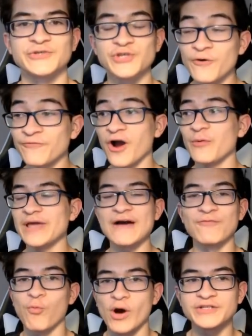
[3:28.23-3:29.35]
So, so far we
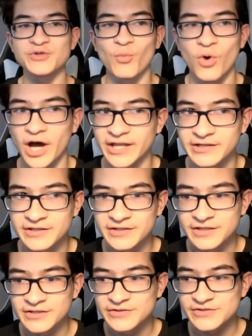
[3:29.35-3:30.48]
have 1 to 1.
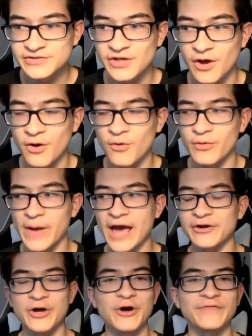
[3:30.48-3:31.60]
So
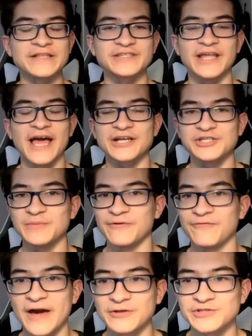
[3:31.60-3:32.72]
I don't know if that's going to actually be
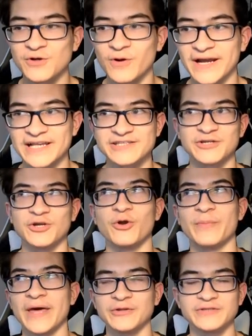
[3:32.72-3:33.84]
a final score. I guess it could go
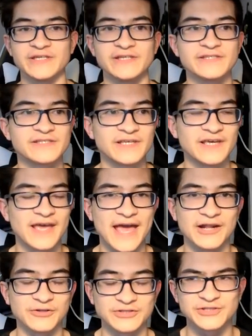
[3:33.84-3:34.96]
to penalties,
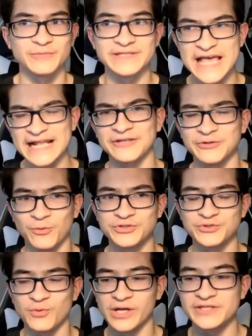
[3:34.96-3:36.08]
and it'll still be technically
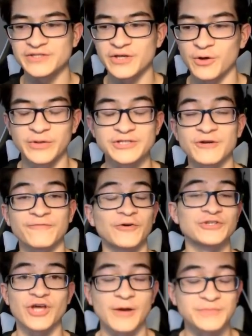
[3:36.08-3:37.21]
one to one. So there's our
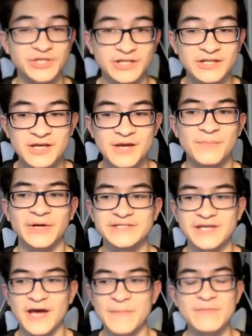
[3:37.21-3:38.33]
first option,
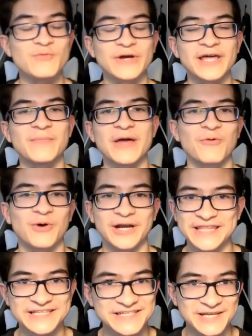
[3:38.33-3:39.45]
but uh, maybe we'll get a better
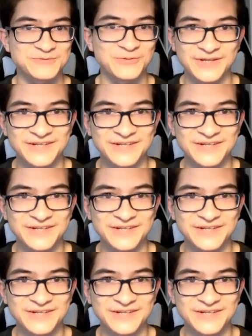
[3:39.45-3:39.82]
one in this next